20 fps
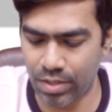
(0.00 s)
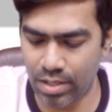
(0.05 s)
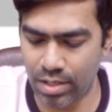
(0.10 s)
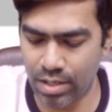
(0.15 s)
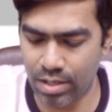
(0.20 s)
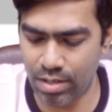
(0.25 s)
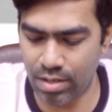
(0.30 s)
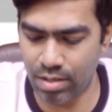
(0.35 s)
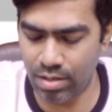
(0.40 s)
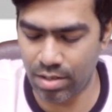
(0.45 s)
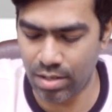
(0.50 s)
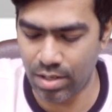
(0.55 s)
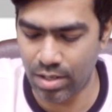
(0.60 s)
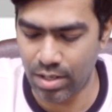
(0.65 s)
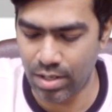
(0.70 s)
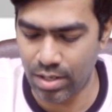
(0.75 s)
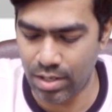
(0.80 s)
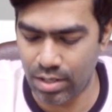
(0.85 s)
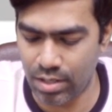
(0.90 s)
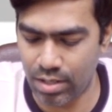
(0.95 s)
Here,
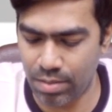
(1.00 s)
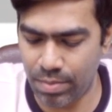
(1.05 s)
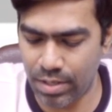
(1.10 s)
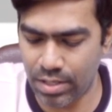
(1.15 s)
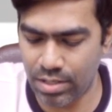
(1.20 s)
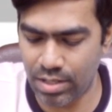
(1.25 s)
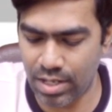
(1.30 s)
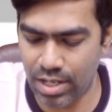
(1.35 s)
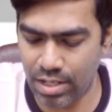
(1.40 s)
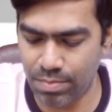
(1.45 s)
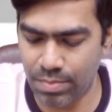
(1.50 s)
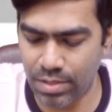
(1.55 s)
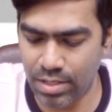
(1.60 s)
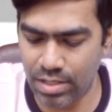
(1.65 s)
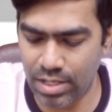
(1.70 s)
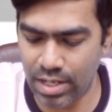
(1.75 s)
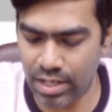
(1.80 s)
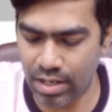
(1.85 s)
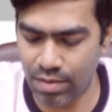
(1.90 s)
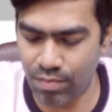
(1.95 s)
the patient has
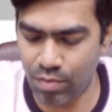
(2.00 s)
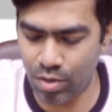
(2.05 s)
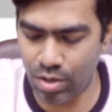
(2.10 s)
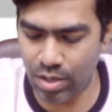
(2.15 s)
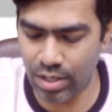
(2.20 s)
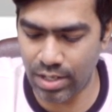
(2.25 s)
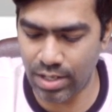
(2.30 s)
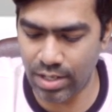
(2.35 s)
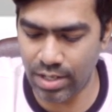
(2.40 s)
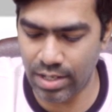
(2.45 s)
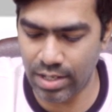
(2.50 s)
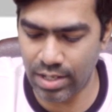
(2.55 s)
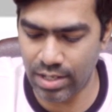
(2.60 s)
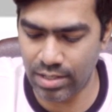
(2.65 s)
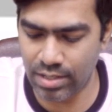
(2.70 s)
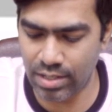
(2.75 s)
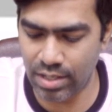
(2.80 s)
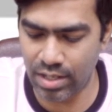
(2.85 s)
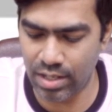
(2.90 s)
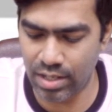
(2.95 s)
been taken for renal
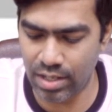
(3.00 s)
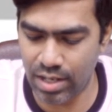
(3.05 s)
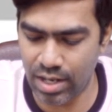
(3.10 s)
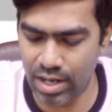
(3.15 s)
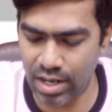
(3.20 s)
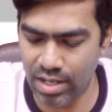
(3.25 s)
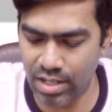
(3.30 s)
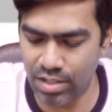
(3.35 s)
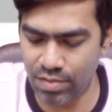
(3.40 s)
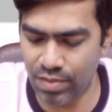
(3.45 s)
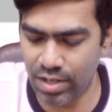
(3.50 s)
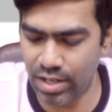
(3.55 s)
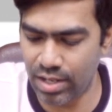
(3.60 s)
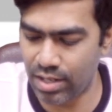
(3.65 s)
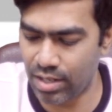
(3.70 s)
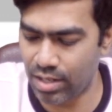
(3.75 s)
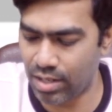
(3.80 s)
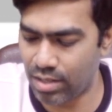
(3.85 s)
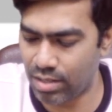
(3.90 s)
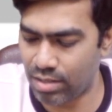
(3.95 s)
DSA and it's
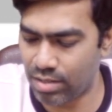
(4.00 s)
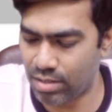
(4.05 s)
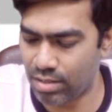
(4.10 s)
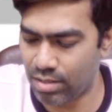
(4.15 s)
very